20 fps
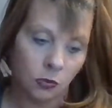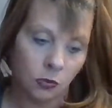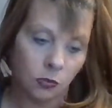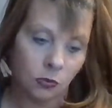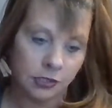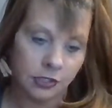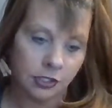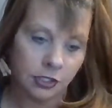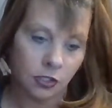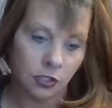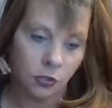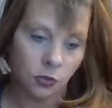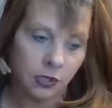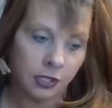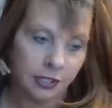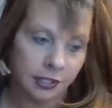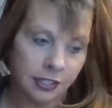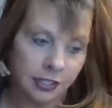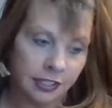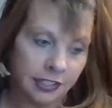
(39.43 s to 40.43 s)
What's
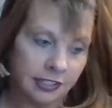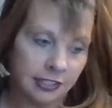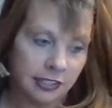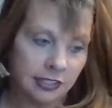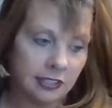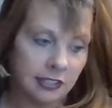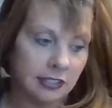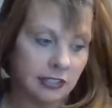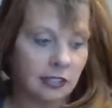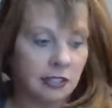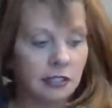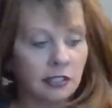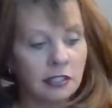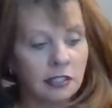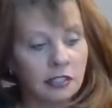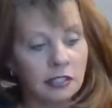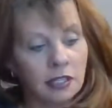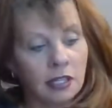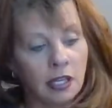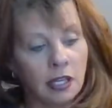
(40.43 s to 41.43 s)
Aquarius
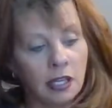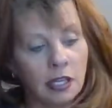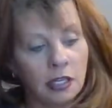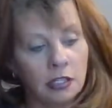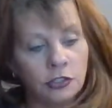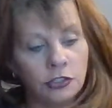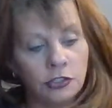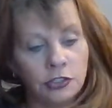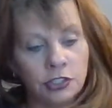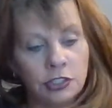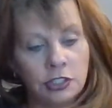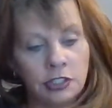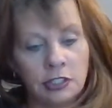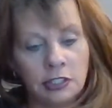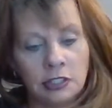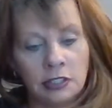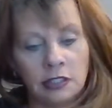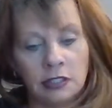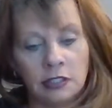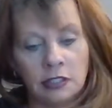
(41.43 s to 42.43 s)

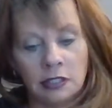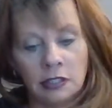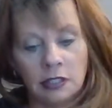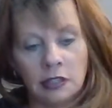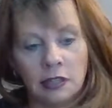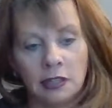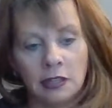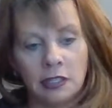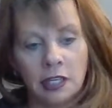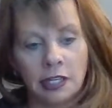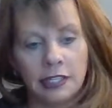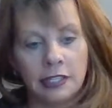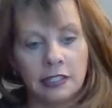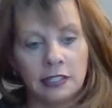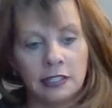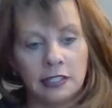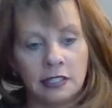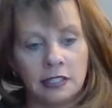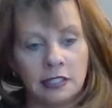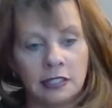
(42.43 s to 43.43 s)
energy
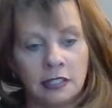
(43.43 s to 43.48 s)
like